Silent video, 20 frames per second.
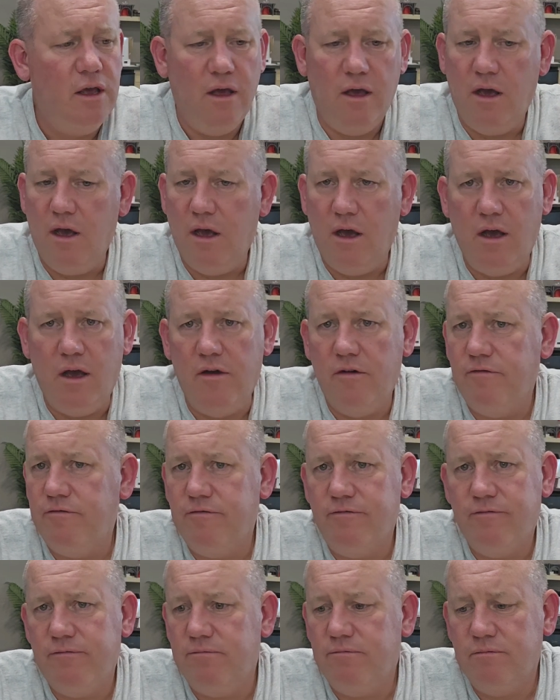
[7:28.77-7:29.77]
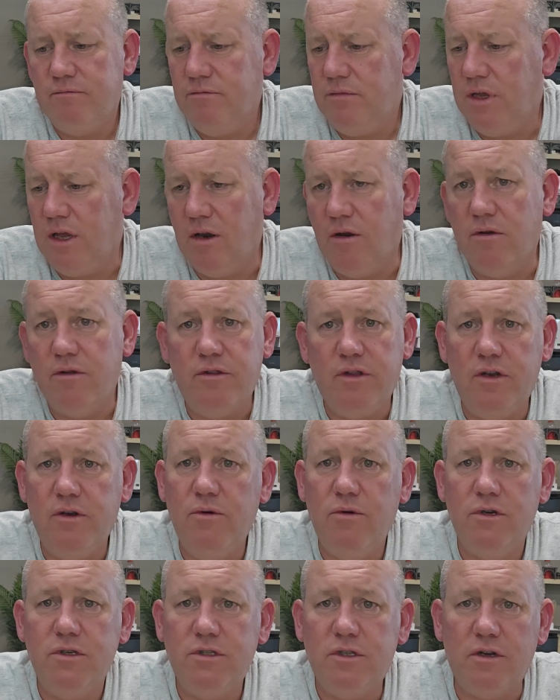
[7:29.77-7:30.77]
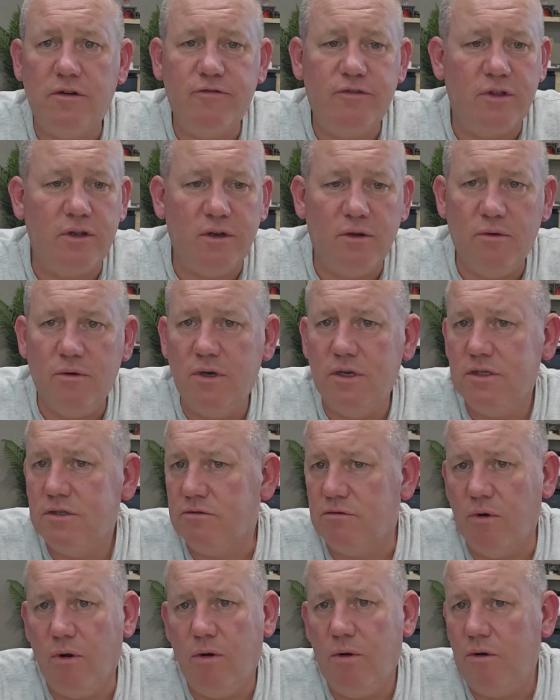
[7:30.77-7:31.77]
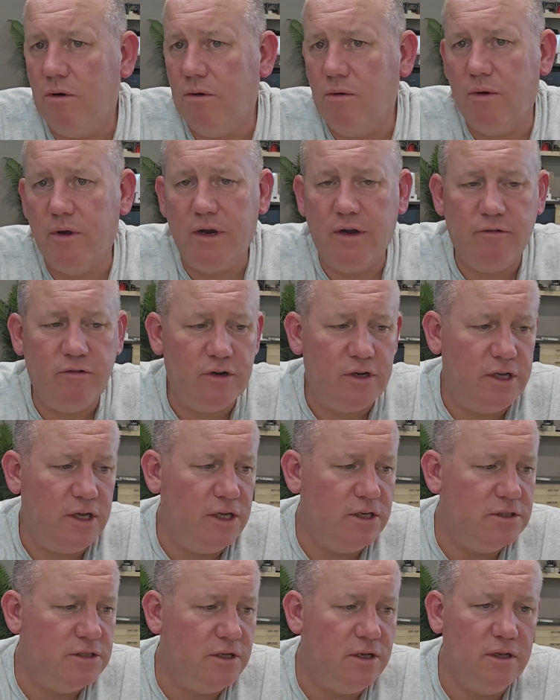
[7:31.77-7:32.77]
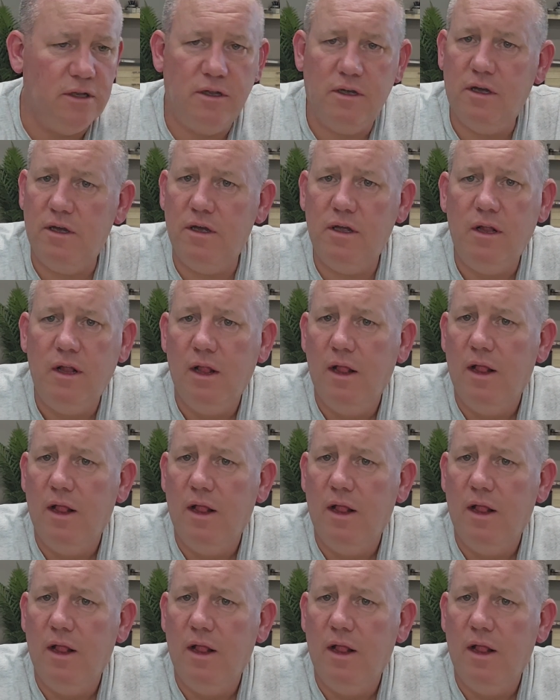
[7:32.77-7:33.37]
the newest of the newest Roco whatever diesel,